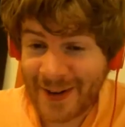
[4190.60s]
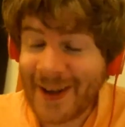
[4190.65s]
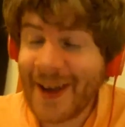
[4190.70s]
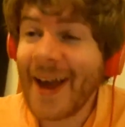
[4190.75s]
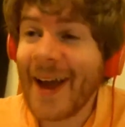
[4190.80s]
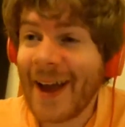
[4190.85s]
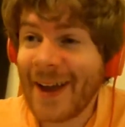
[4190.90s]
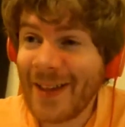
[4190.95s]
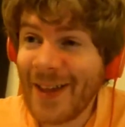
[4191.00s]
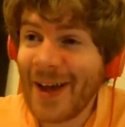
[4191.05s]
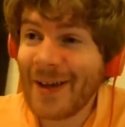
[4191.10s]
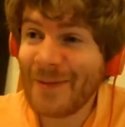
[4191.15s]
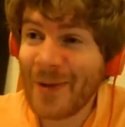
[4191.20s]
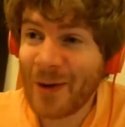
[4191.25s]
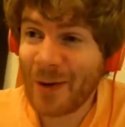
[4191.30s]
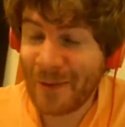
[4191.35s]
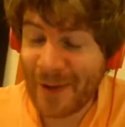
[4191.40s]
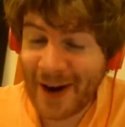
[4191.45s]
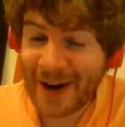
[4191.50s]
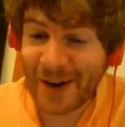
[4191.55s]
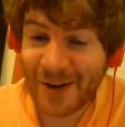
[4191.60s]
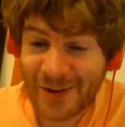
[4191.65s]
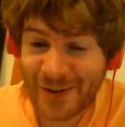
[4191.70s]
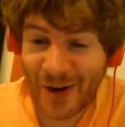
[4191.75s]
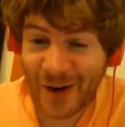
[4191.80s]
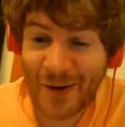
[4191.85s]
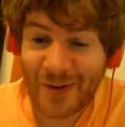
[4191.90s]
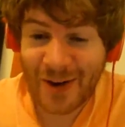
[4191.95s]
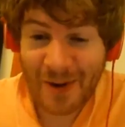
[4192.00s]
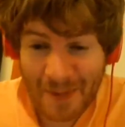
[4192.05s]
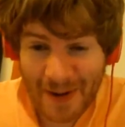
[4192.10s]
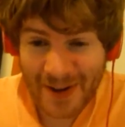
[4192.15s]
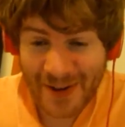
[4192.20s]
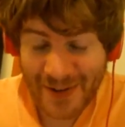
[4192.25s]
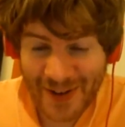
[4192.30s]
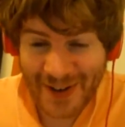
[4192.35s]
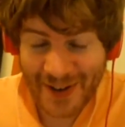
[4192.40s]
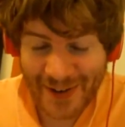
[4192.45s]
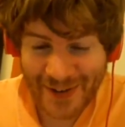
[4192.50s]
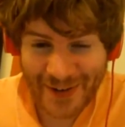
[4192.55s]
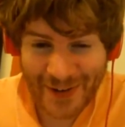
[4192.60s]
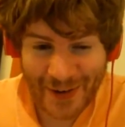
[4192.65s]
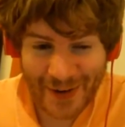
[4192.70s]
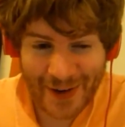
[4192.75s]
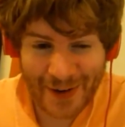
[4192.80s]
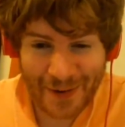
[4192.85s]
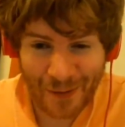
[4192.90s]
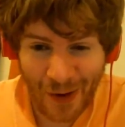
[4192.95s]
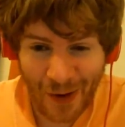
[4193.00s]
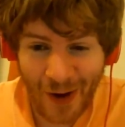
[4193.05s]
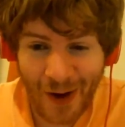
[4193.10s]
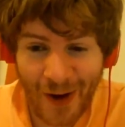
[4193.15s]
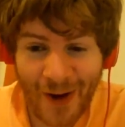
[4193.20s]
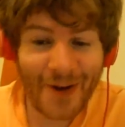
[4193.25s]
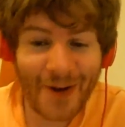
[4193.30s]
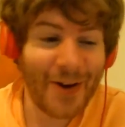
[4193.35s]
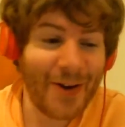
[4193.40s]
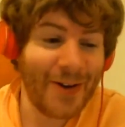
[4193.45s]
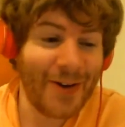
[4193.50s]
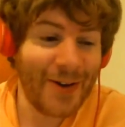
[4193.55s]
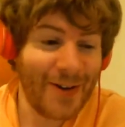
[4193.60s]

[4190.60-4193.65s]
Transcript: Yeah, and Lawnmower Man is shown to be sinister and wrong